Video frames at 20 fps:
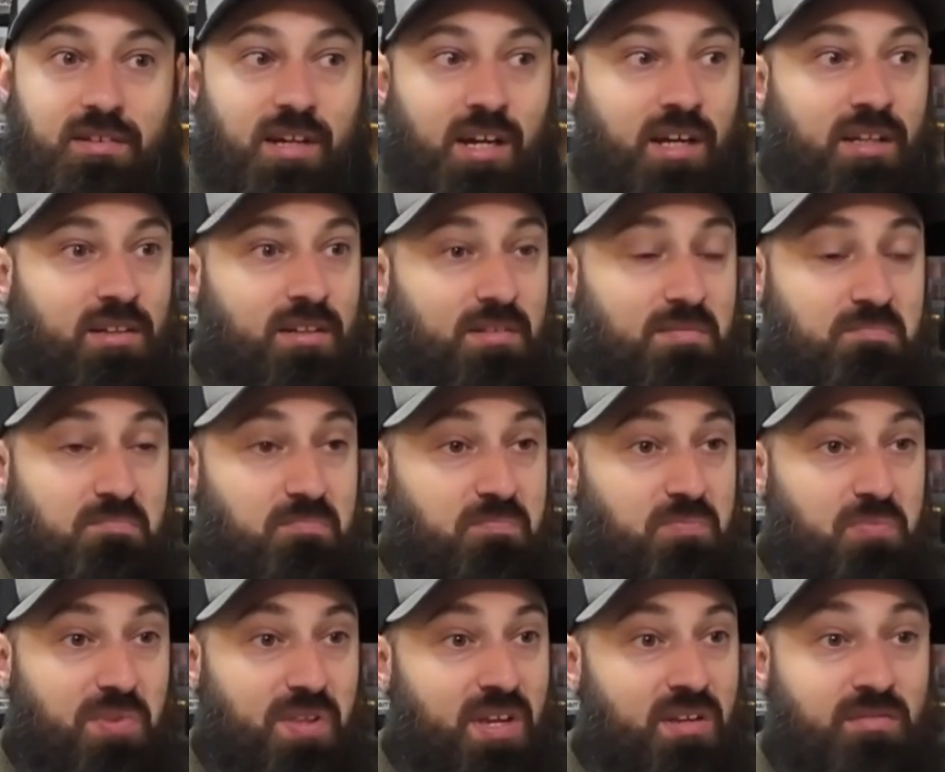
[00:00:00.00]
in
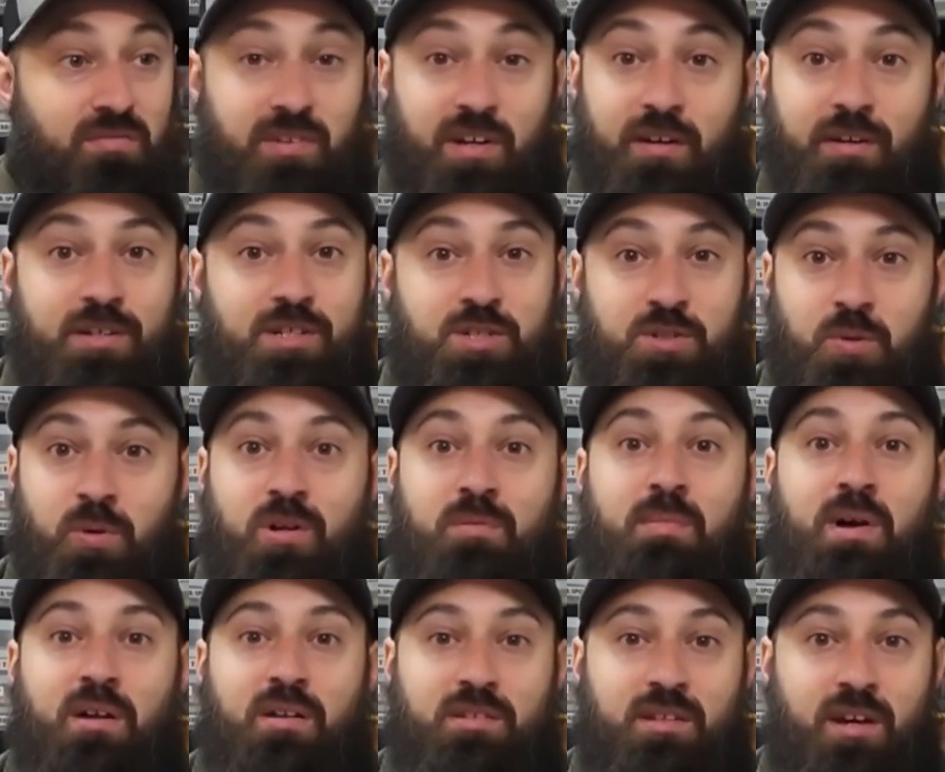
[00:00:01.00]
very short
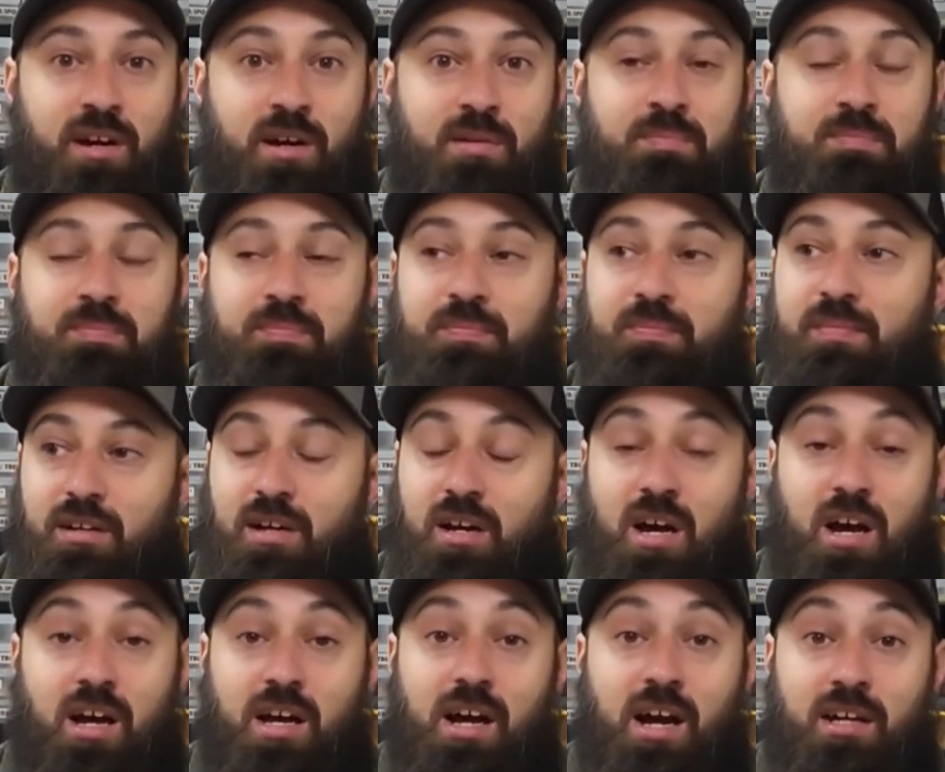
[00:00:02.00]
amount of time.
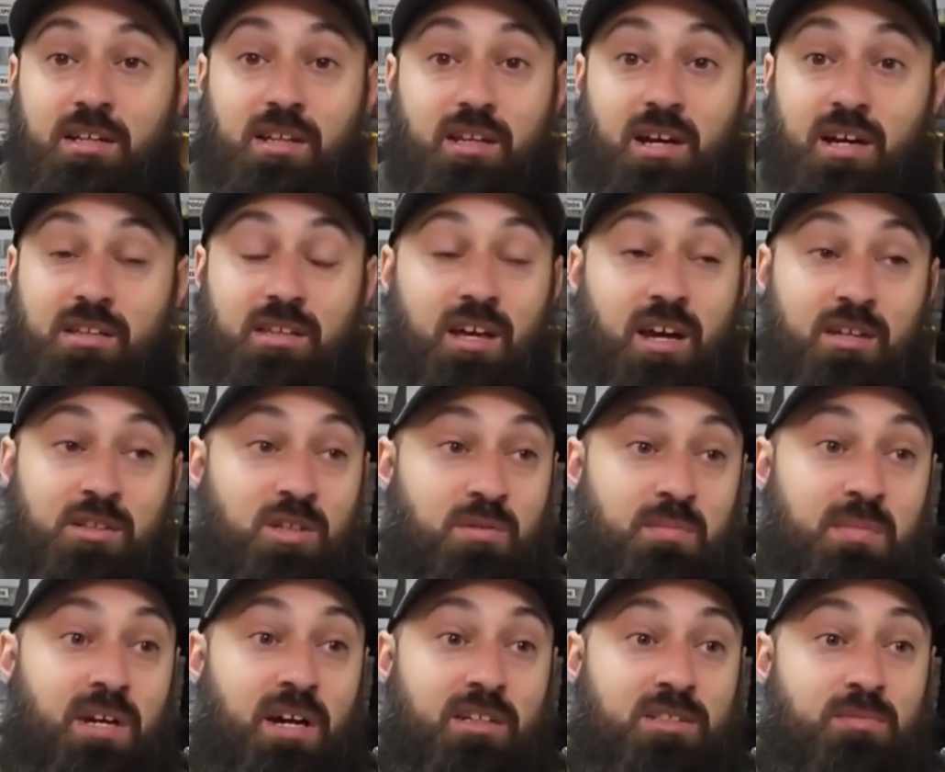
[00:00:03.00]
To
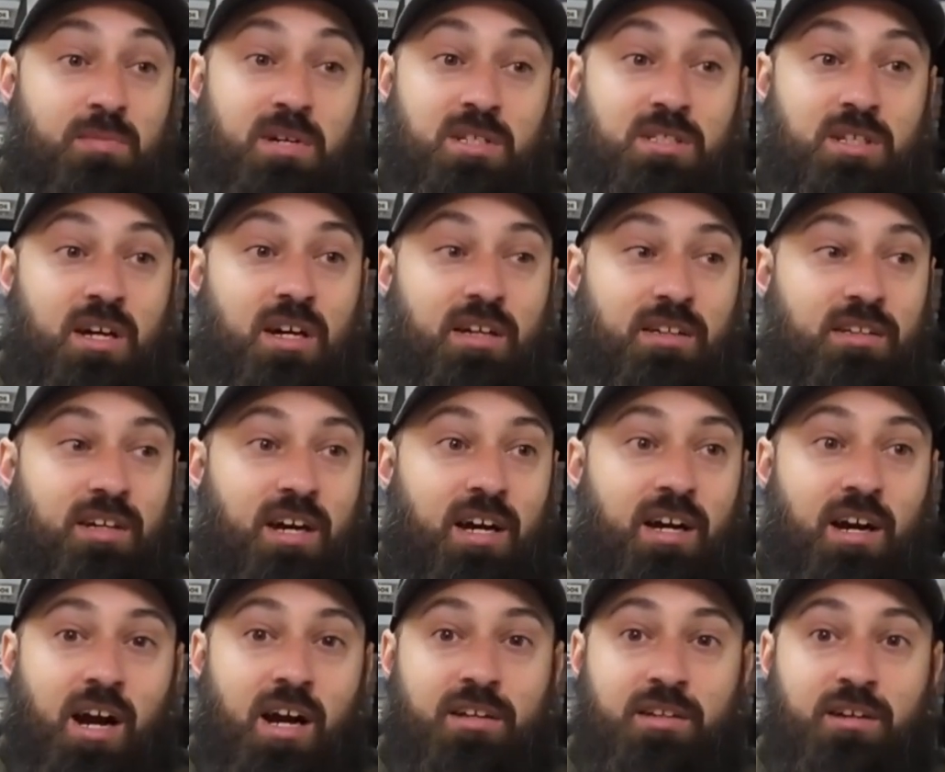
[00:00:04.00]
me, that's my sign.
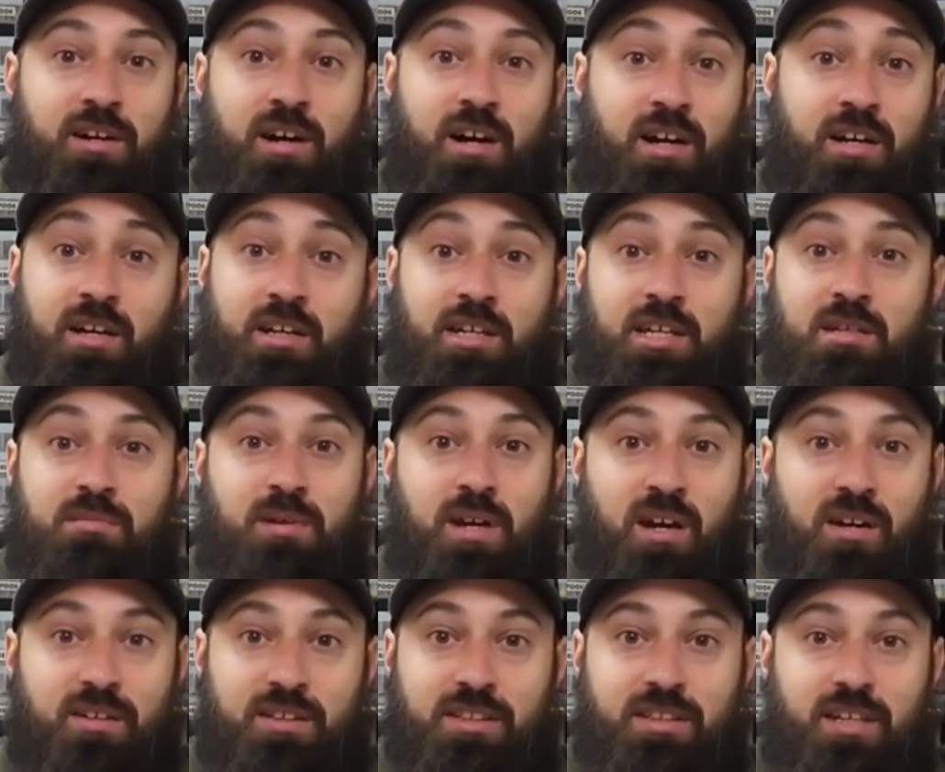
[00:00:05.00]
I got to keep
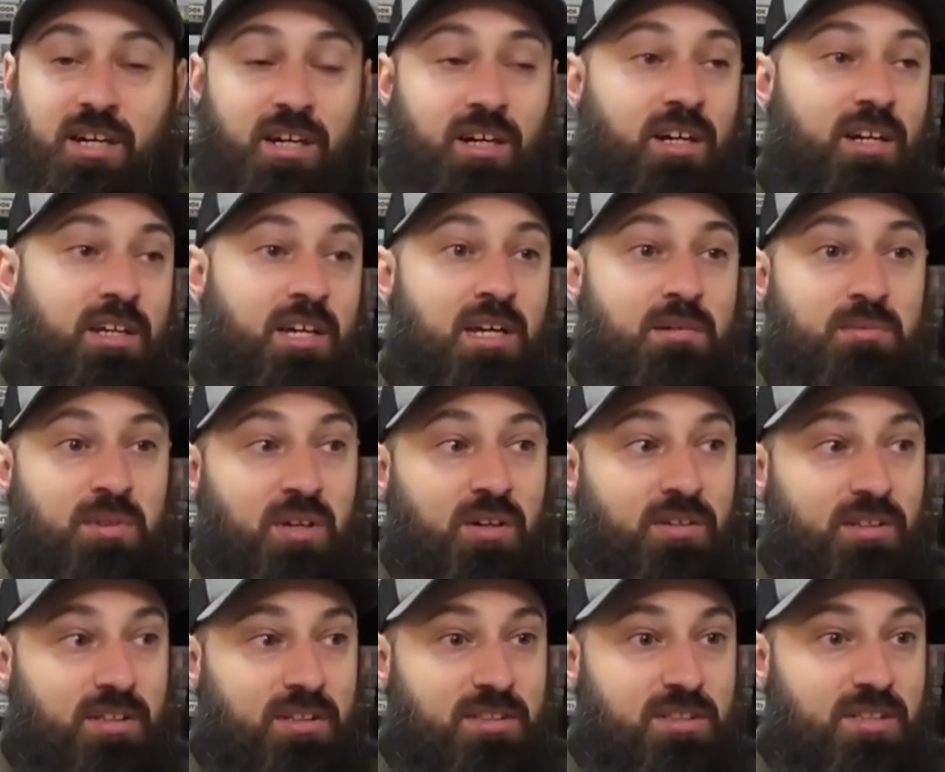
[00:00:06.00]
going. I got to keep
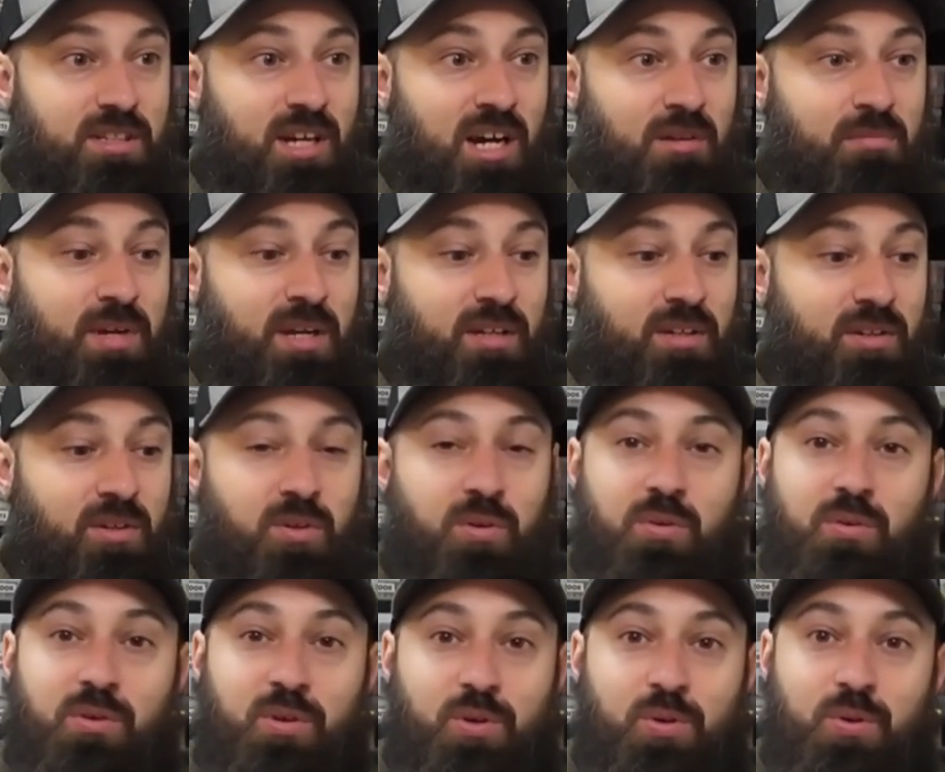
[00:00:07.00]
doing this. I mean,
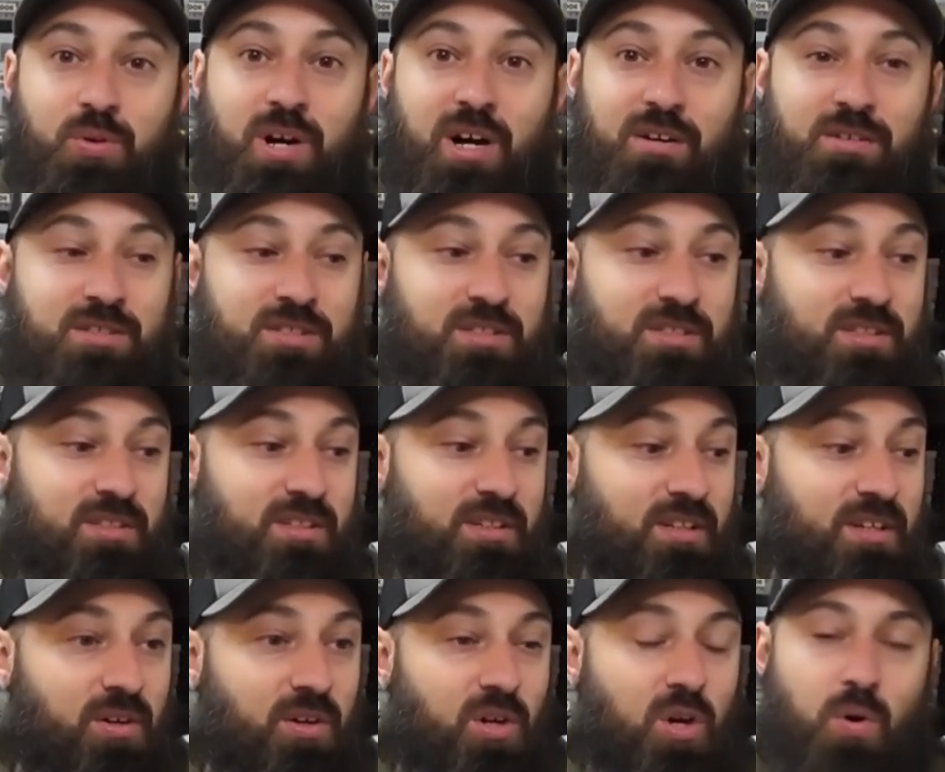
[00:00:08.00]
who else
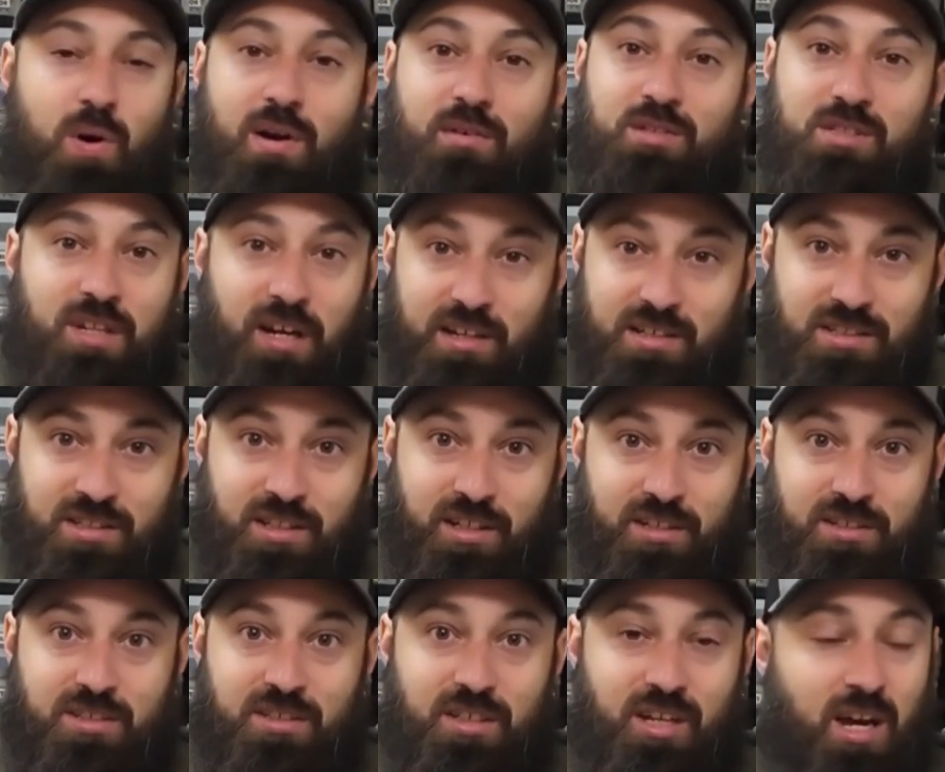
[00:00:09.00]
does
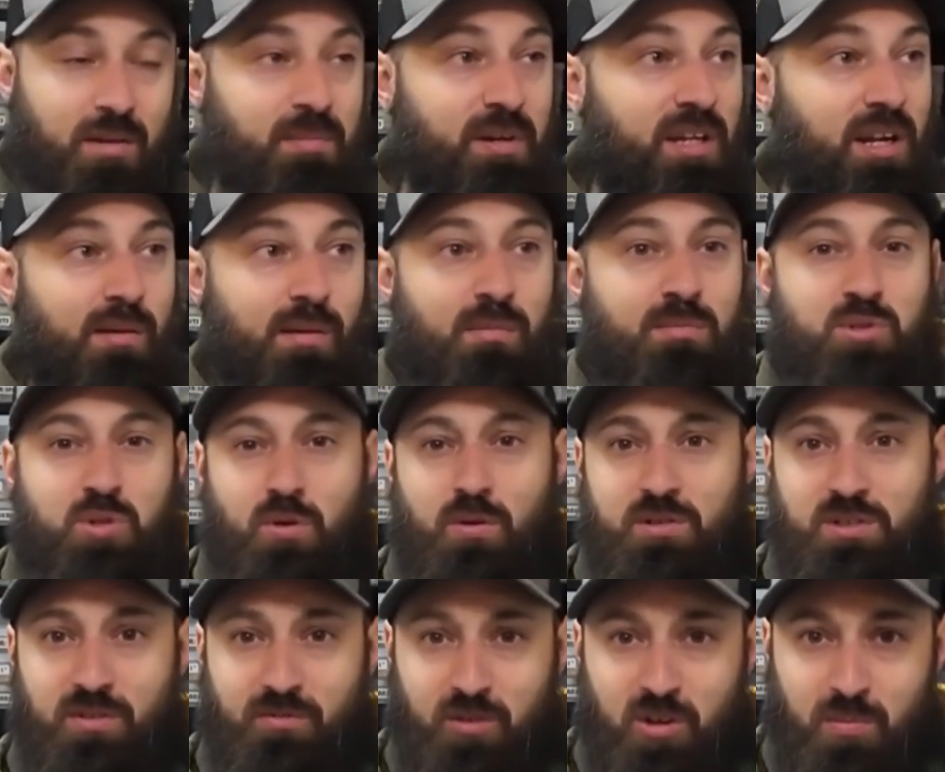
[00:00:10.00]
this? I mean, I'm sure
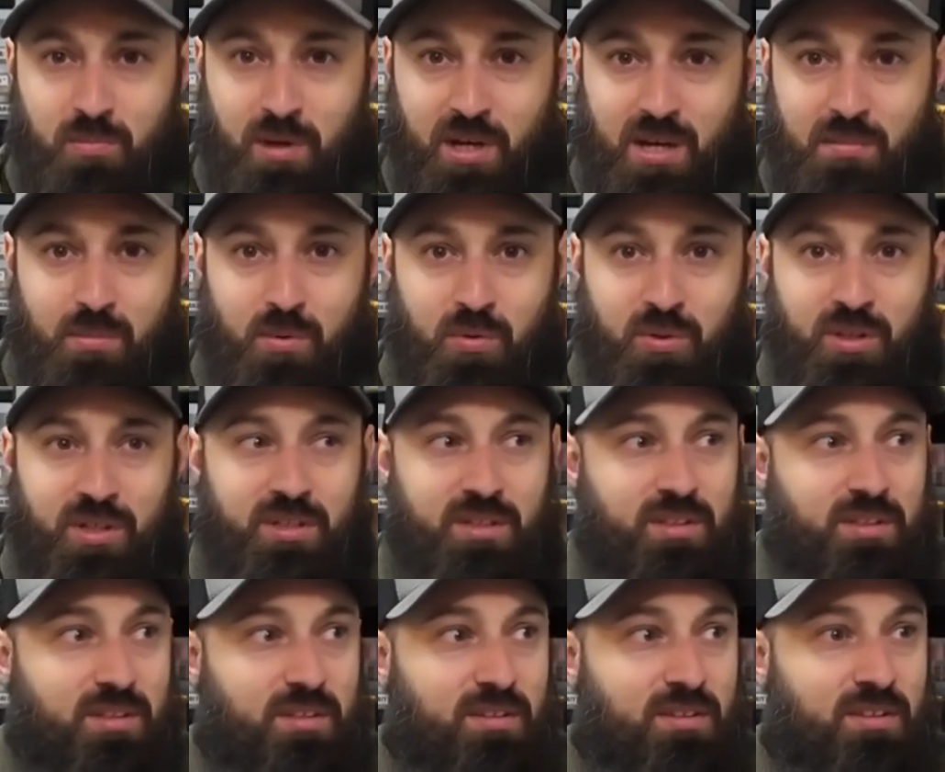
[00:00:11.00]
there's a few people that
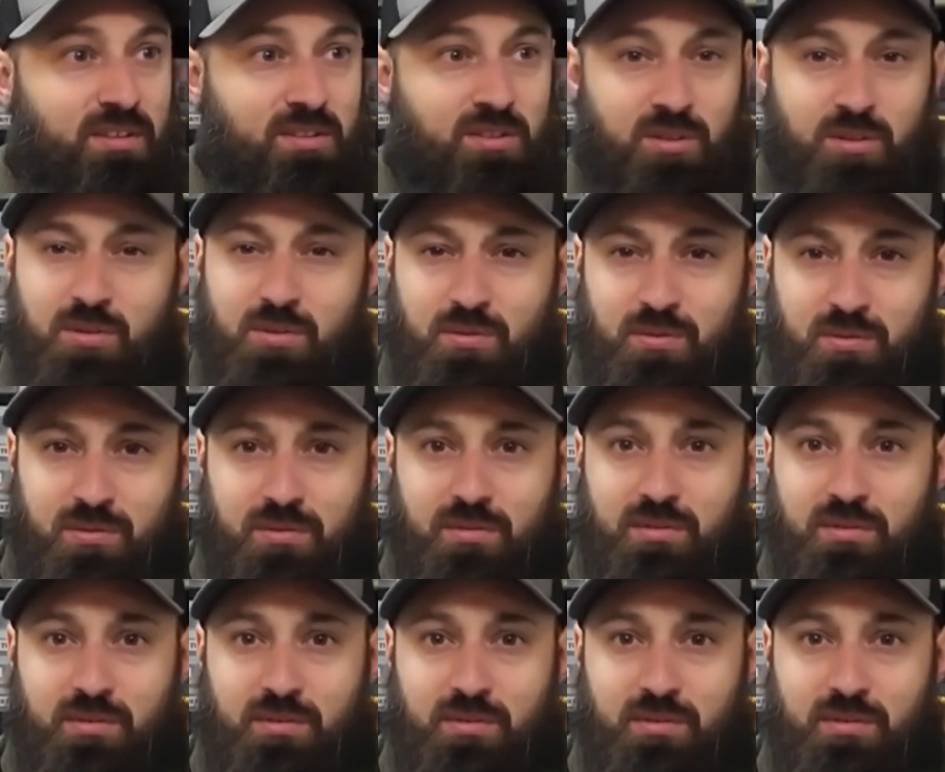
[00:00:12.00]
do